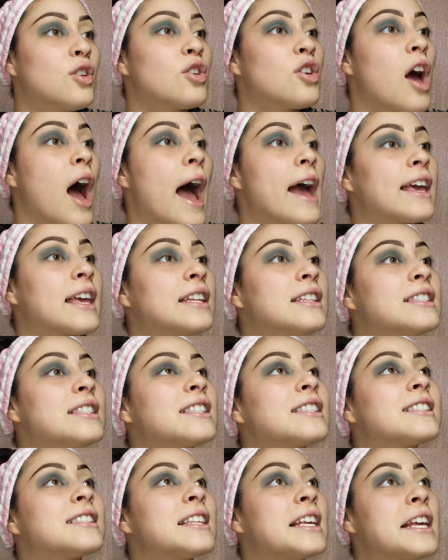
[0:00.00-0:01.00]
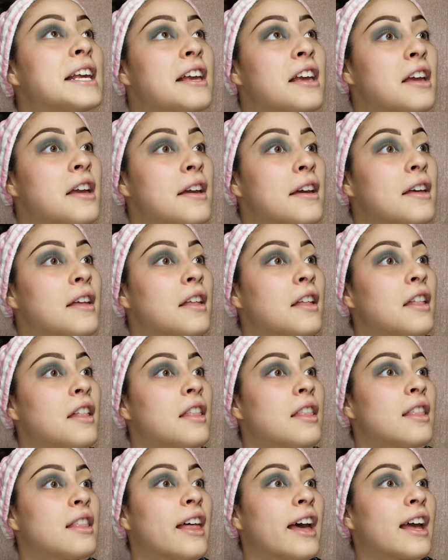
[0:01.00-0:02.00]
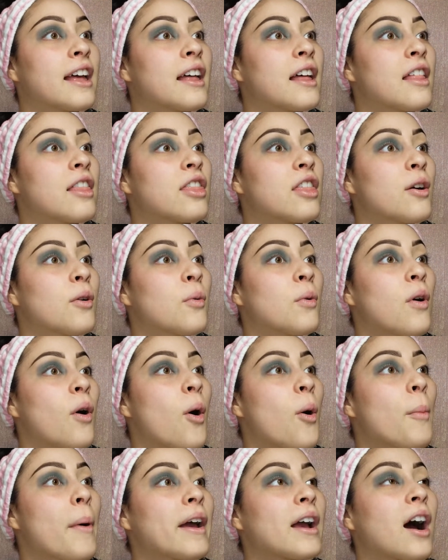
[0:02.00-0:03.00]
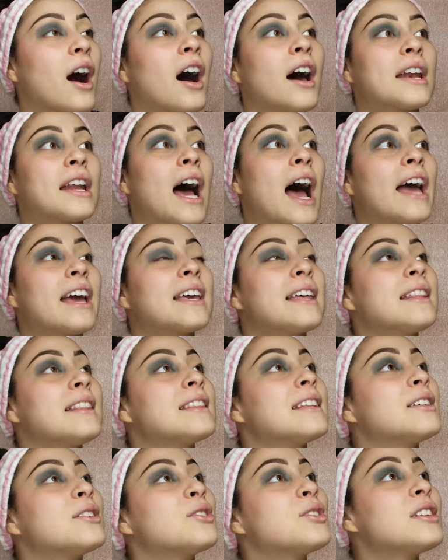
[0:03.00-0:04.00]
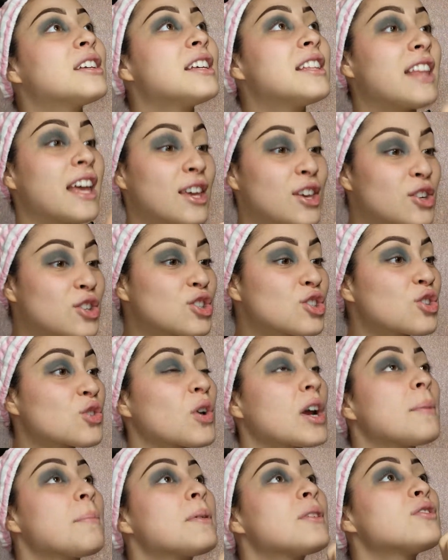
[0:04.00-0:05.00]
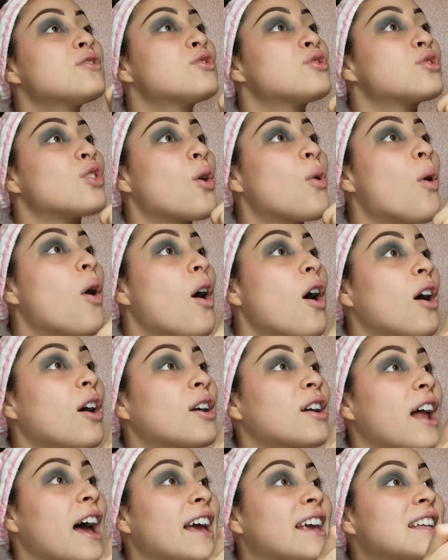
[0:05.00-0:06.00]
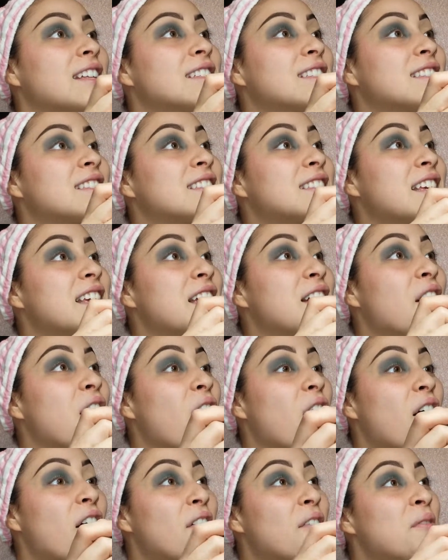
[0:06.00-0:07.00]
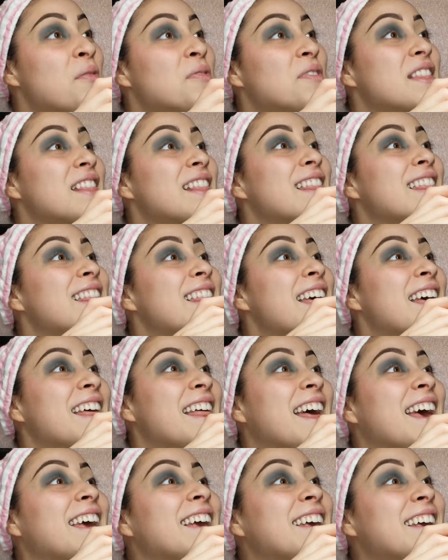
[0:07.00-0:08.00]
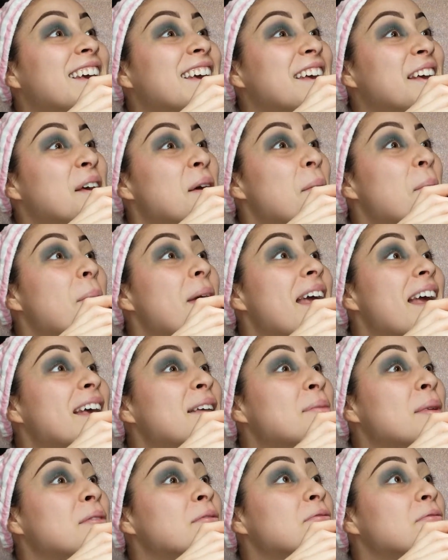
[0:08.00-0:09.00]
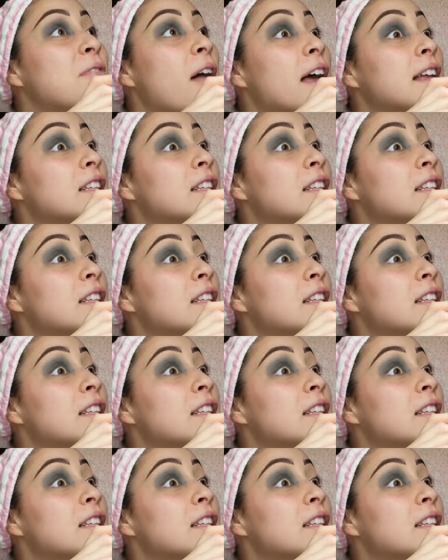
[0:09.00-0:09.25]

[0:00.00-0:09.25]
I can see like oh my god, I can literally, like, you're scraping so hard, I can see like pigment flying.